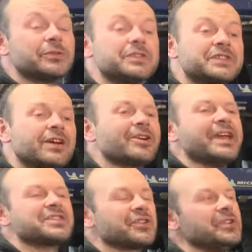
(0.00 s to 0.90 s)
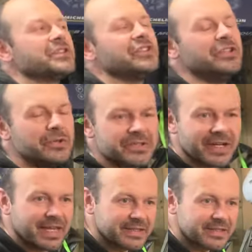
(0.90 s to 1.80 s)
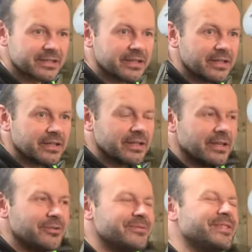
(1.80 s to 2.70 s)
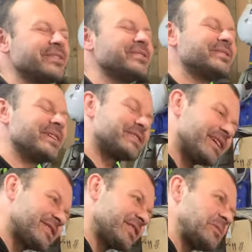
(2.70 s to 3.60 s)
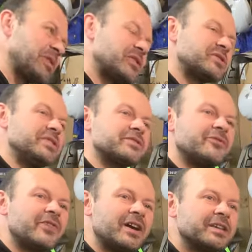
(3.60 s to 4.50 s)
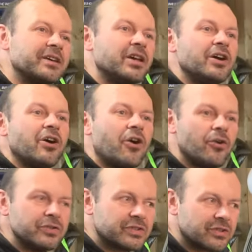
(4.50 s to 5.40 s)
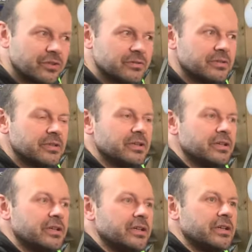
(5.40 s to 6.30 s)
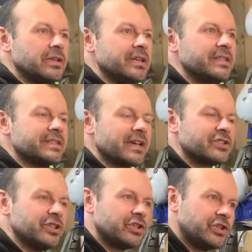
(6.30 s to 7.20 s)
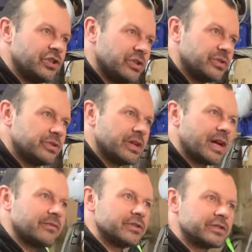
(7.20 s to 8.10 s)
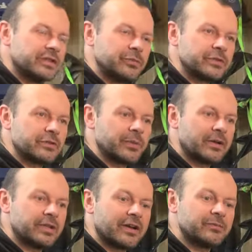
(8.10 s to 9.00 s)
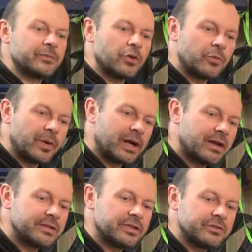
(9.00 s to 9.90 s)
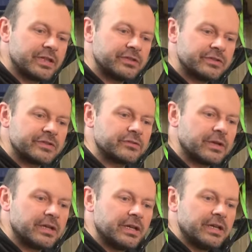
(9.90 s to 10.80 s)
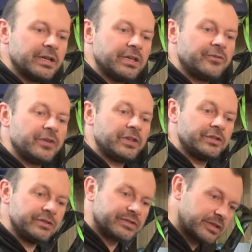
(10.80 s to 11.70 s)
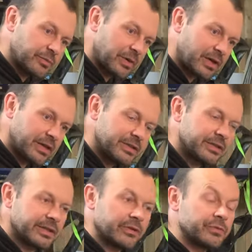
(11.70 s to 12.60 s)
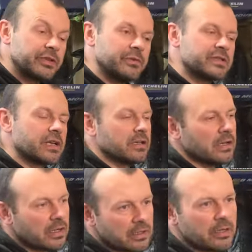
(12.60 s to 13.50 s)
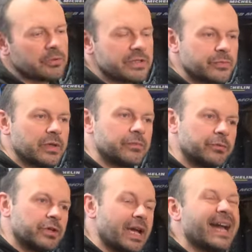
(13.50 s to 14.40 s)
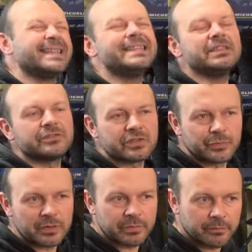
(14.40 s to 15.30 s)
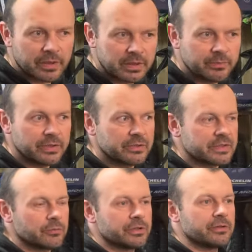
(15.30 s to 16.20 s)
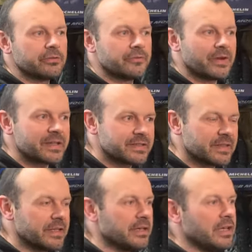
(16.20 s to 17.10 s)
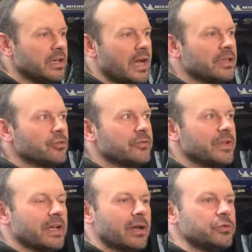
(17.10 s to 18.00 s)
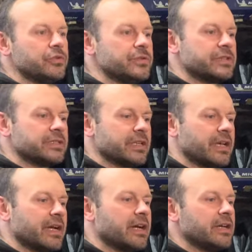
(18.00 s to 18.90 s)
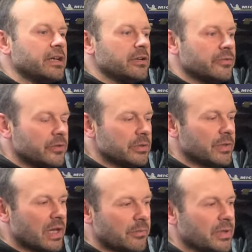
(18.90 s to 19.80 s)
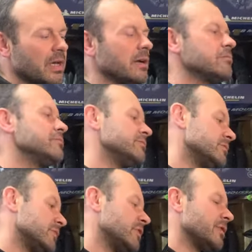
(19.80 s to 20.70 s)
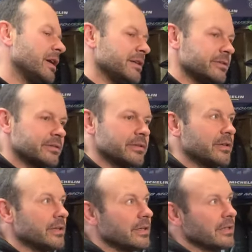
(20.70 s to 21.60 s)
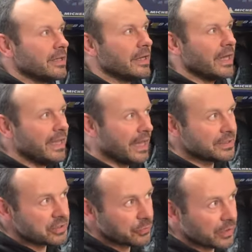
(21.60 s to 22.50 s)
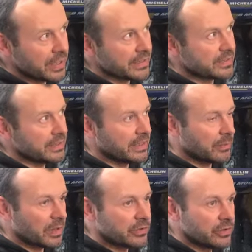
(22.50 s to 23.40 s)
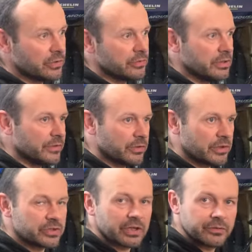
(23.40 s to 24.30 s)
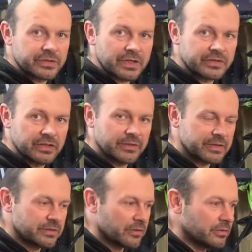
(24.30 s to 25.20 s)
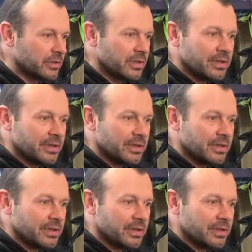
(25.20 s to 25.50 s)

so you say, okay, so it's useless. No. No, not necessarily, because it's fun. Also, it's actually good to have a surplus of power, to have more power than you get used to it. If you get used to the power, you're gonna come to me, it's like, oh, I wanna spend more money. I need to spend more money because I wanna go faster. I don't feel like I'm using the car fully, blah, blah. All right. 800 brakes in MR2, even on a track you say Silverstone,